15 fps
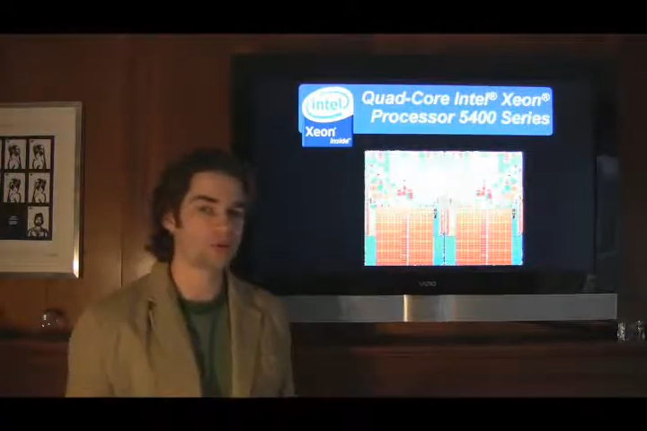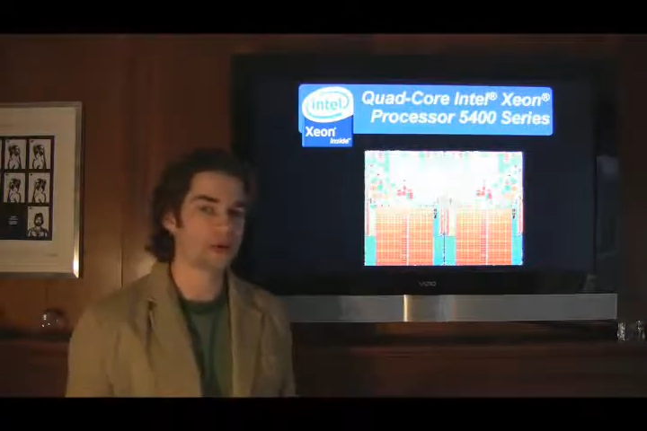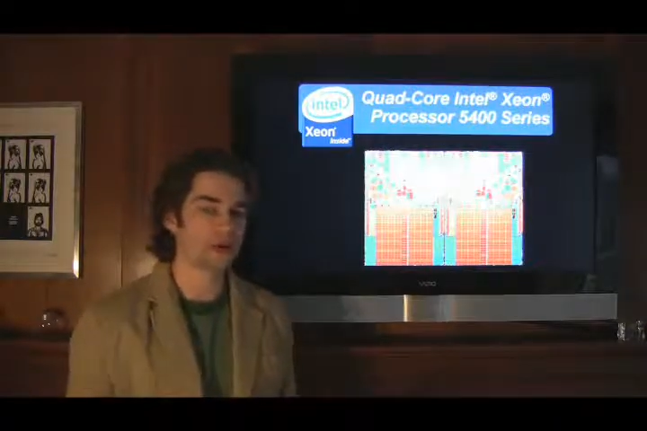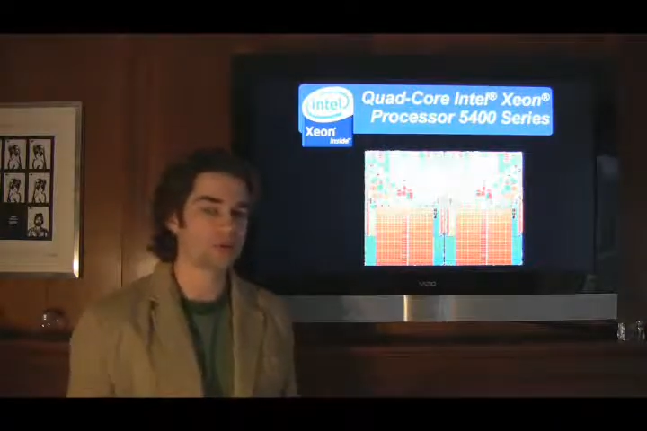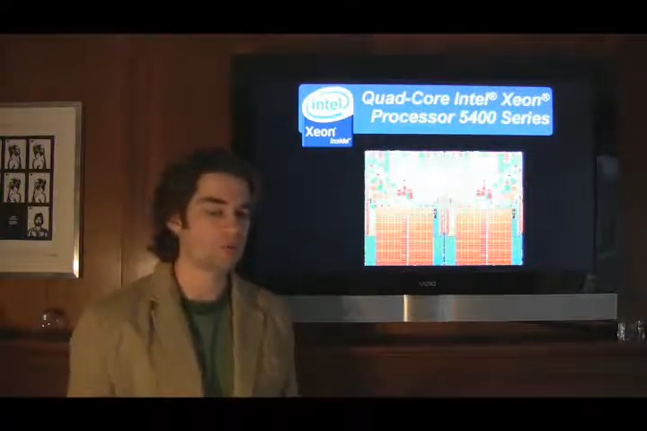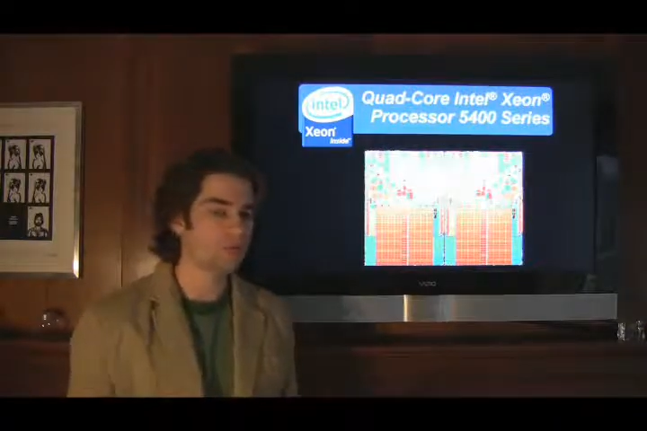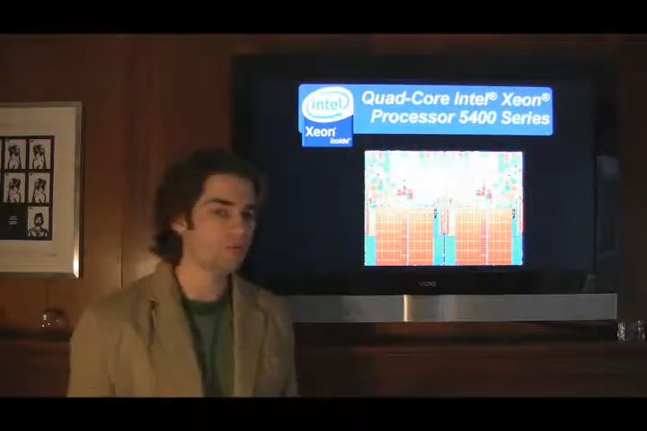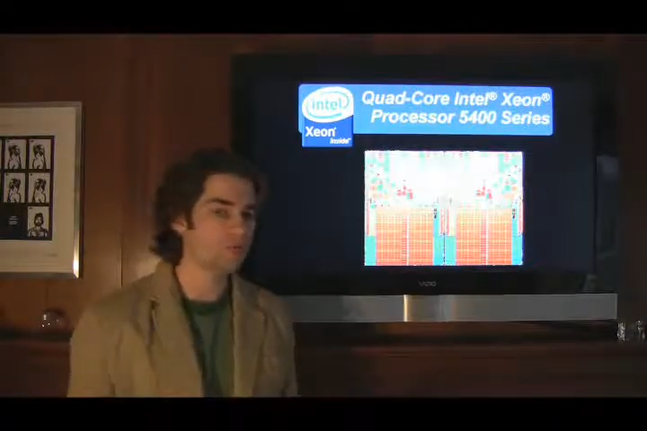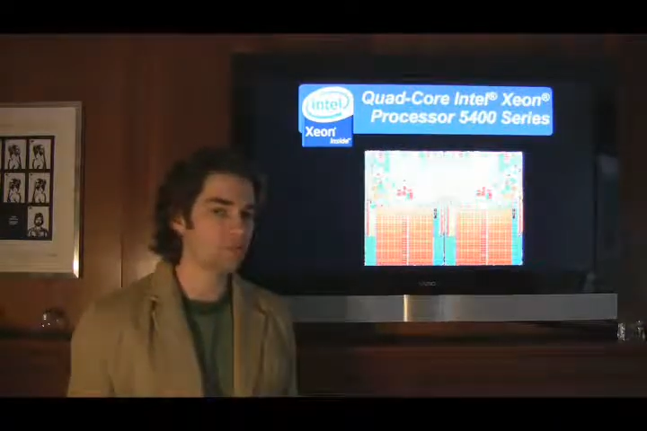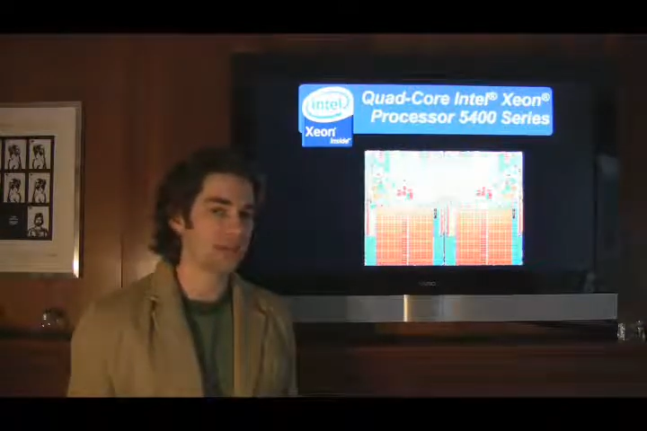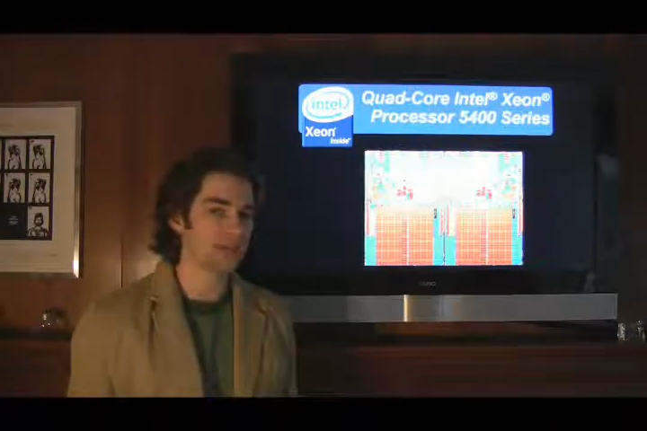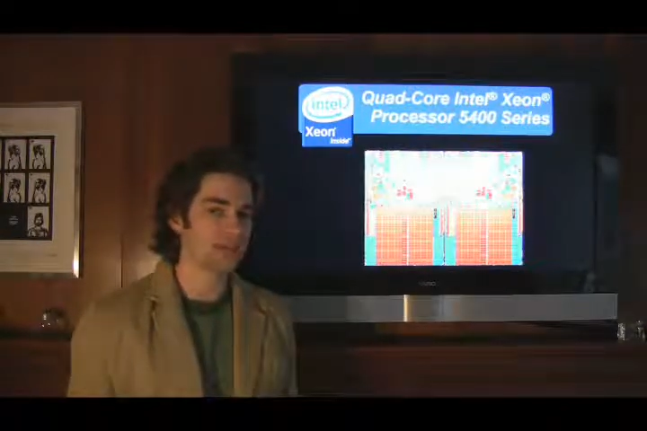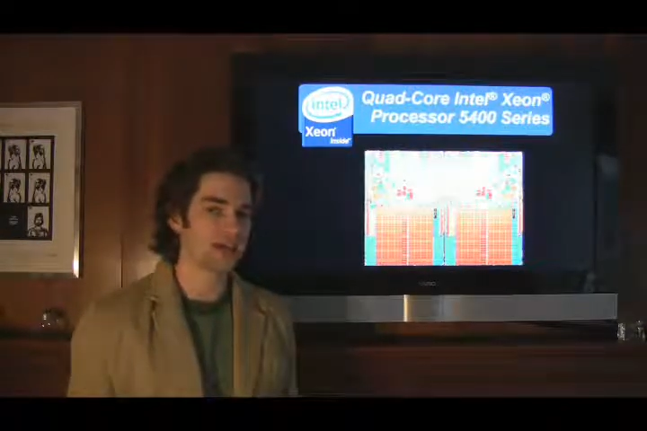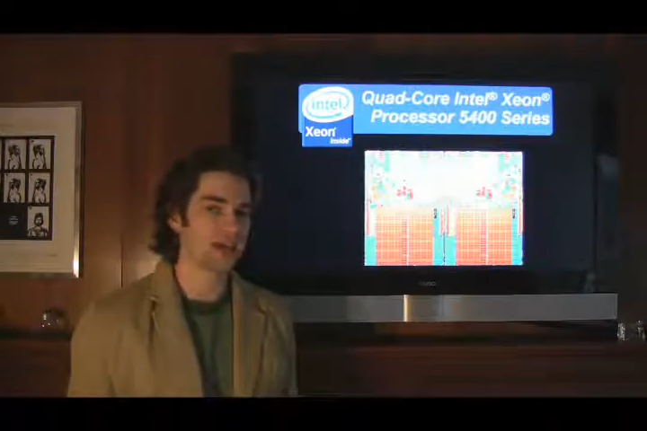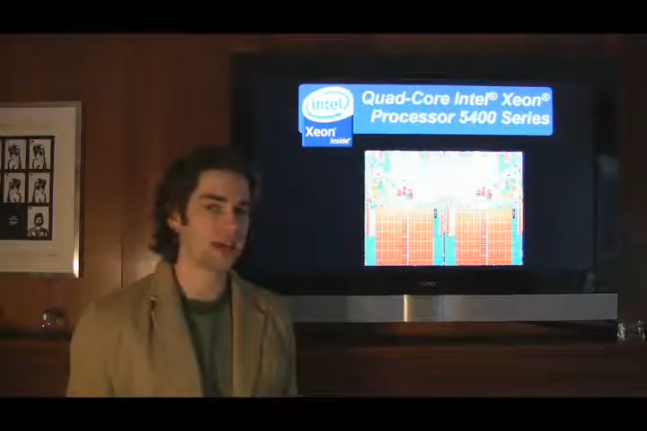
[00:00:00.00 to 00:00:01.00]
we got 12
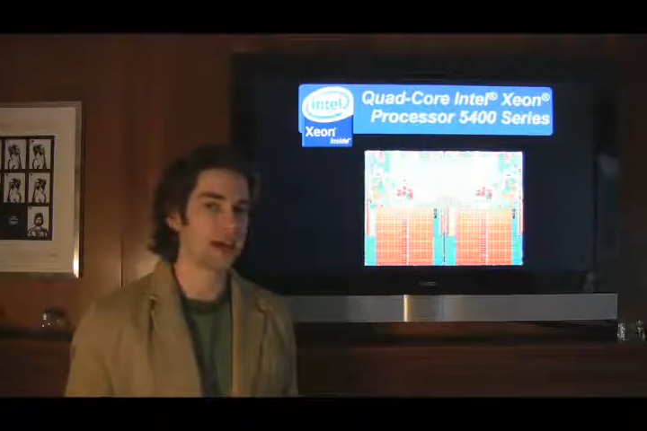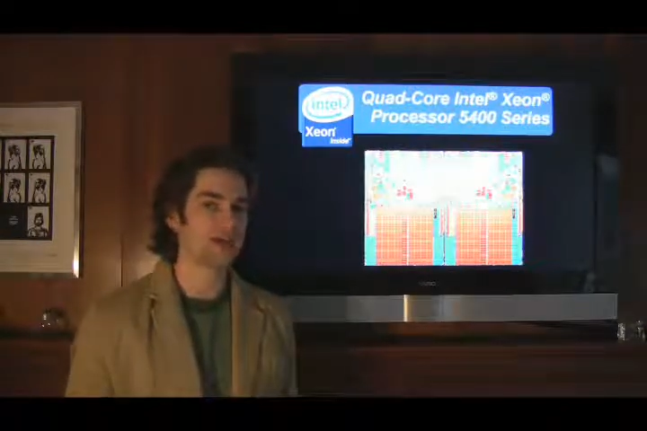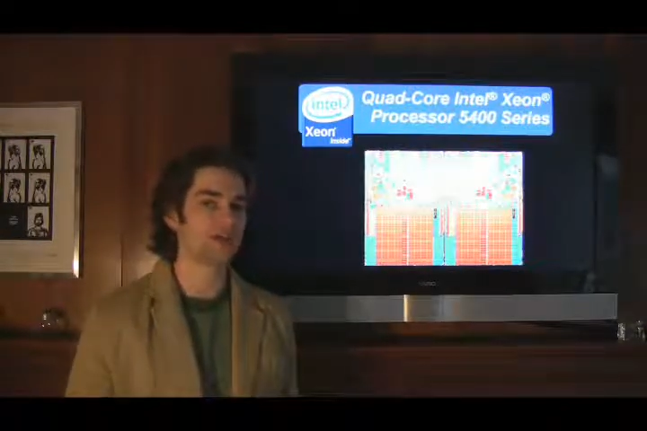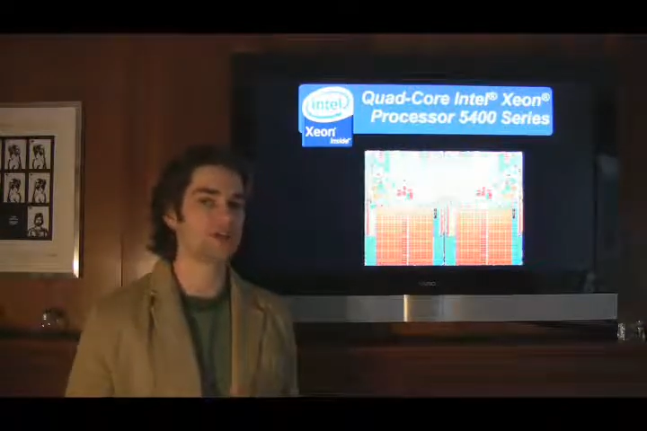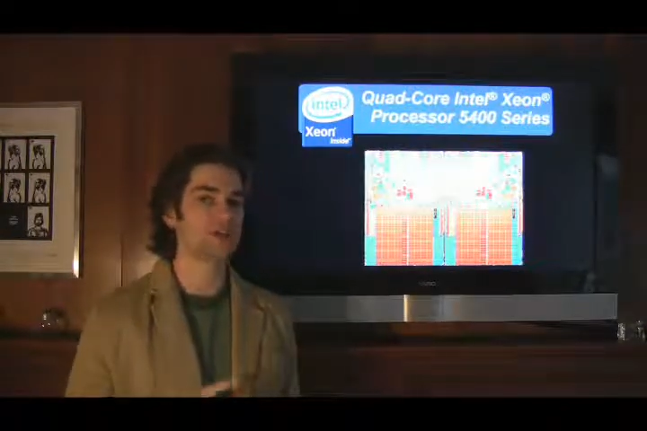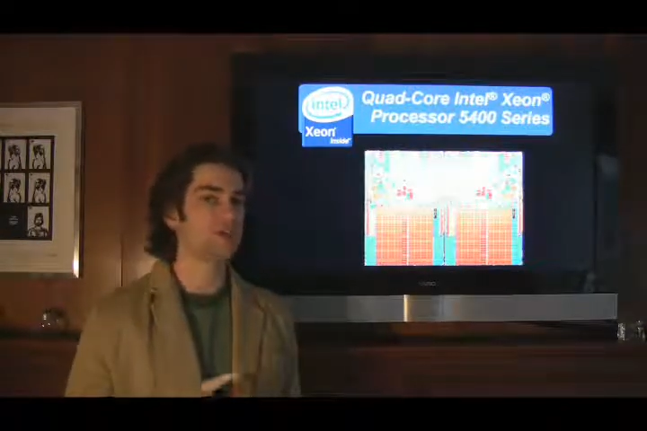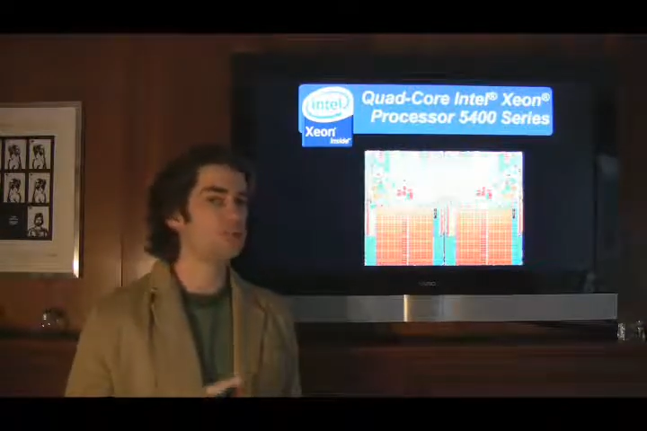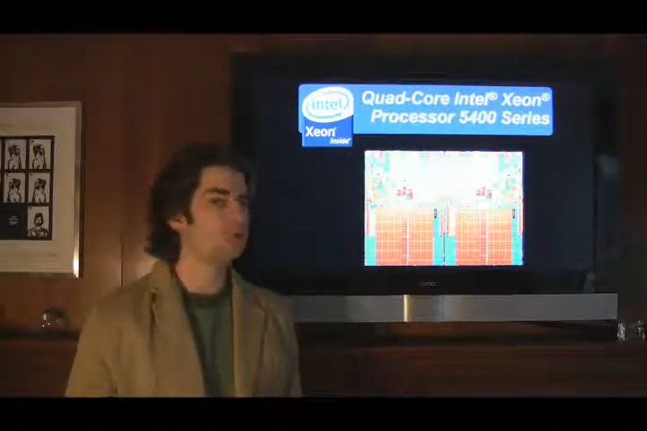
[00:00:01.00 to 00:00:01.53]
megs of cache.